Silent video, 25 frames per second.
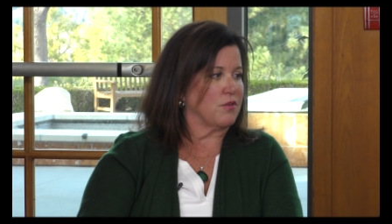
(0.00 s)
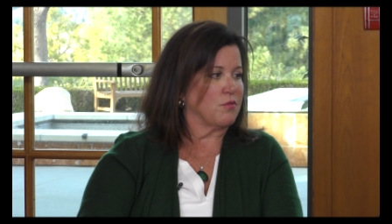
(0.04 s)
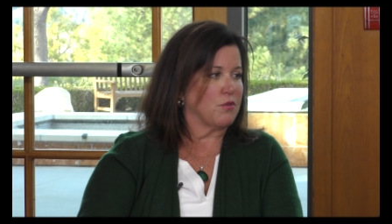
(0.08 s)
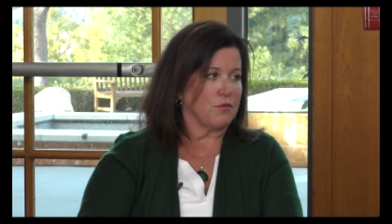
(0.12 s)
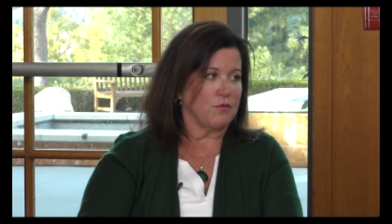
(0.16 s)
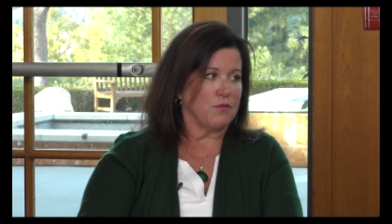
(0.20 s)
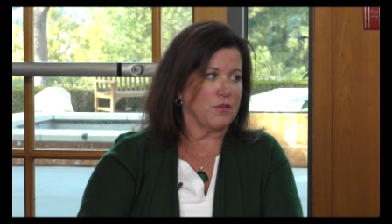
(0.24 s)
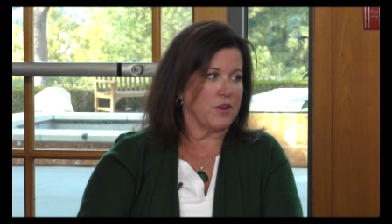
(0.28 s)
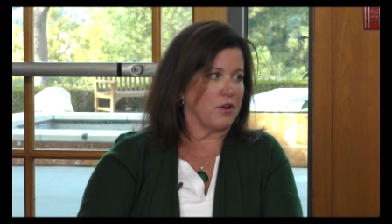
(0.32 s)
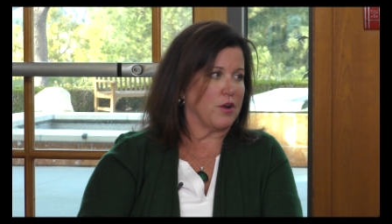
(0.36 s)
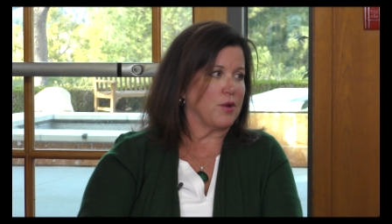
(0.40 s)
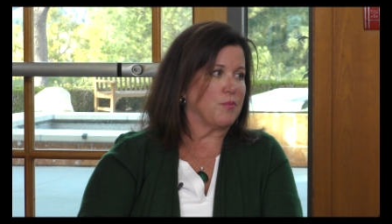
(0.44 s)
We're
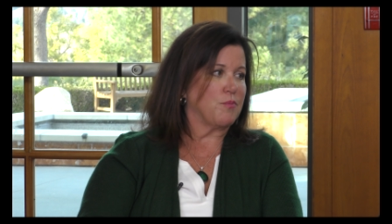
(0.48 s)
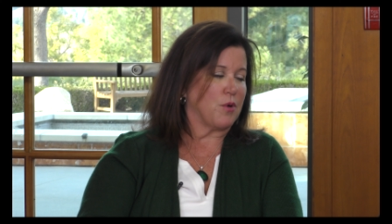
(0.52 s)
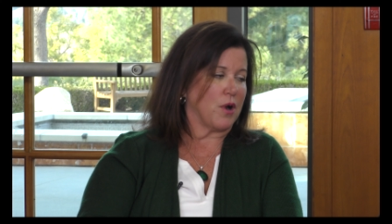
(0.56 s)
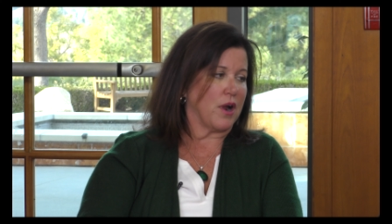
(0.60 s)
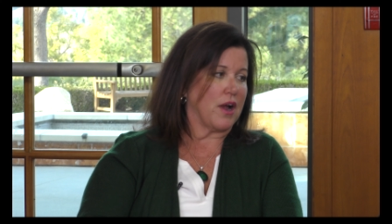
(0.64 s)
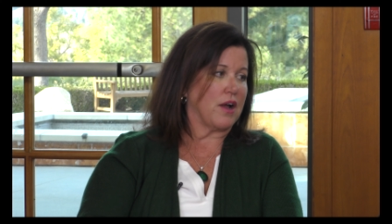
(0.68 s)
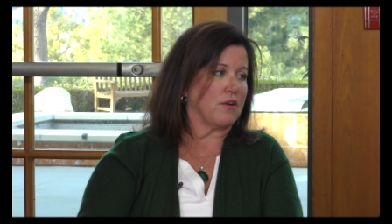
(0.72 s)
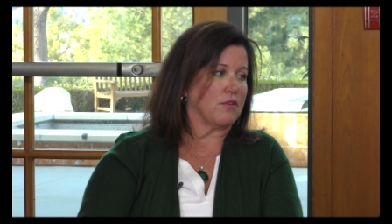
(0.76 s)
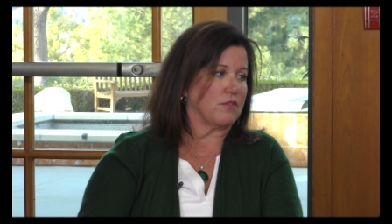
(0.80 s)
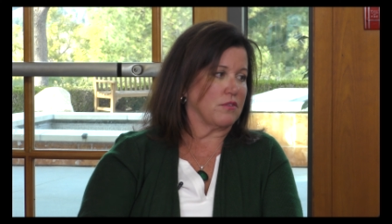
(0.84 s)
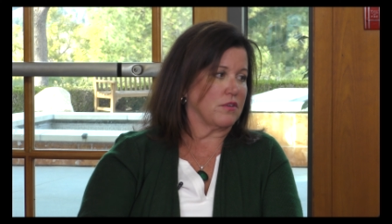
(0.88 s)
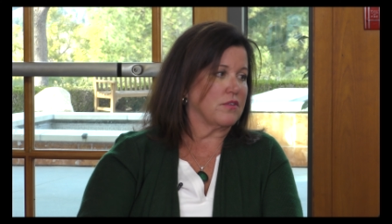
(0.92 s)
very
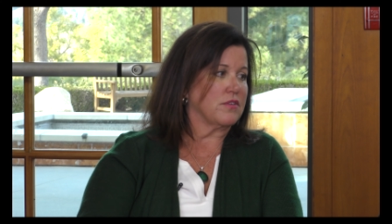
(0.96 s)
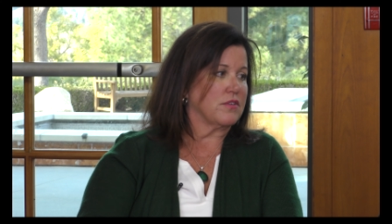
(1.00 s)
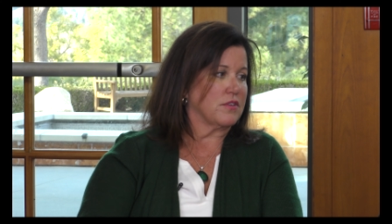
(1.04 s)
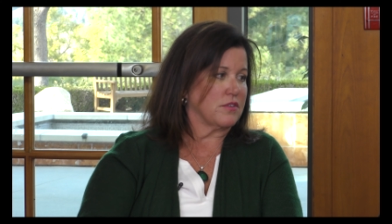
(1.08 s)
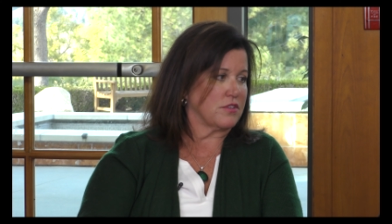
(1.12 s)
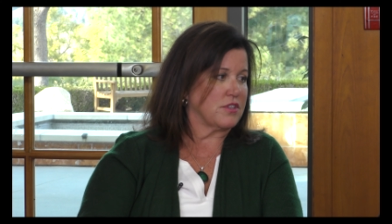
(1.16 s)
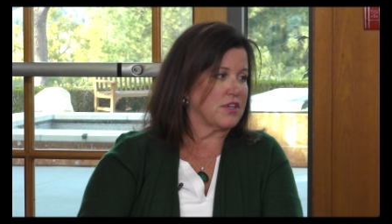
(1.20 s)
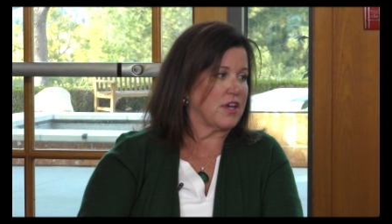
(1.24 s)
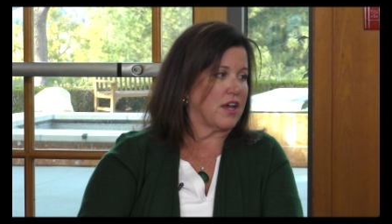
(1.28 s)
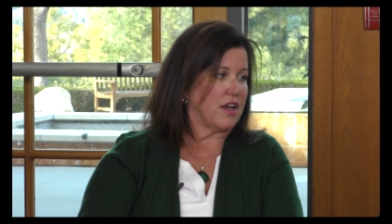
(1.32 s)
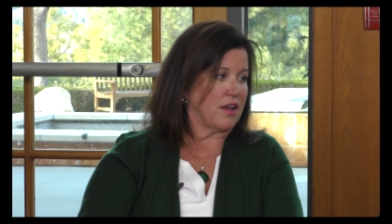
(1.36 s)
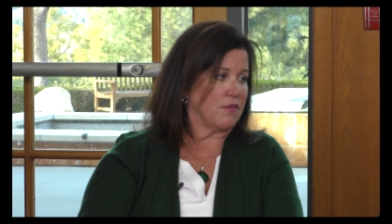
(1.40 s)
proud
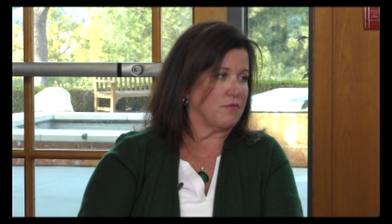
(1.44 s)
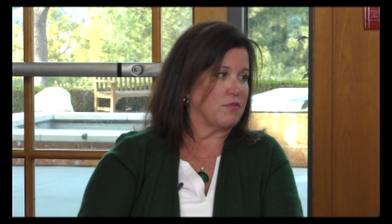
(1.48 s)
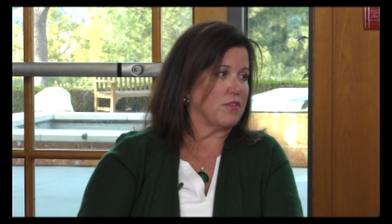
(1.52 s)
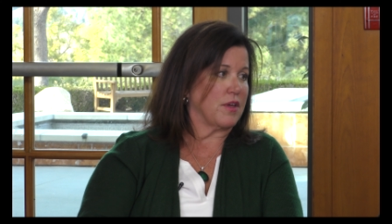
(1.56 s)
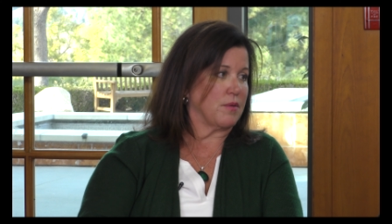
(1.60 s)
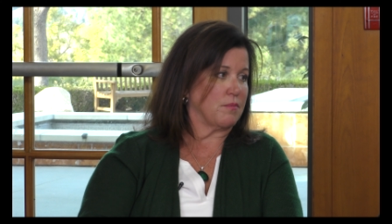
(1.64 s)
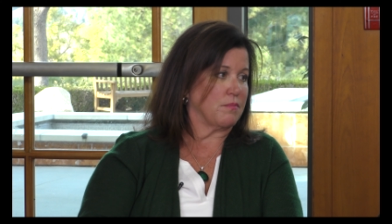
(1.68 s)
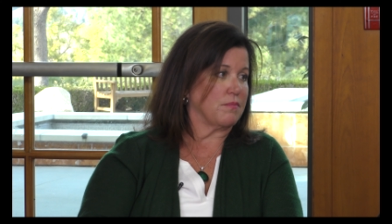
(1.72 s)
to have them.